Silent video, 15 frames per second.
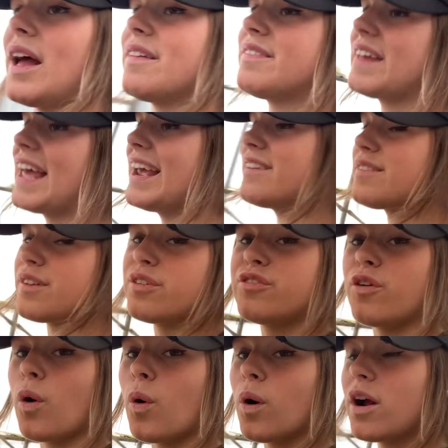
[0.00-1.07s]
I say it's a
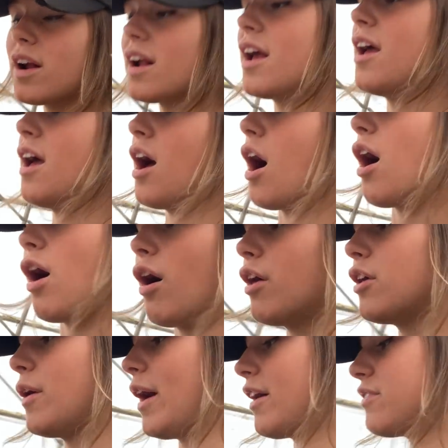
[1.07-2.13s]
4,
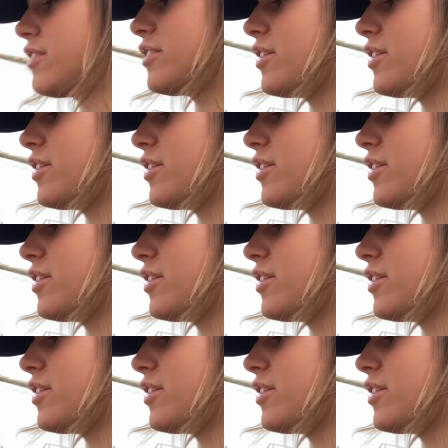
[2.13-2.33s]
all you have to